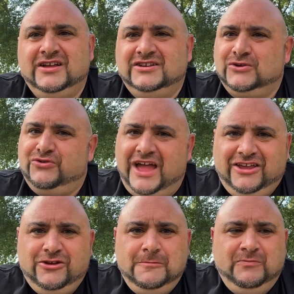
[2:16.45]
So thank
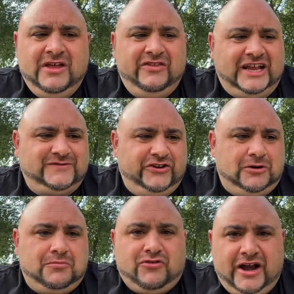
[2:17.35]
you. Thanks for your
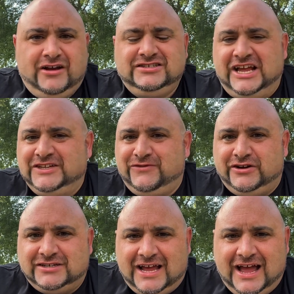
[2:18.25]
prayers. Thanks for your
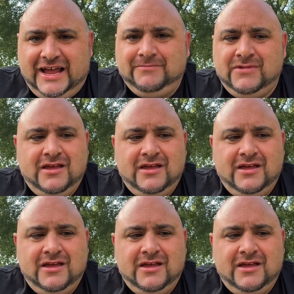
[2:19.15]
time.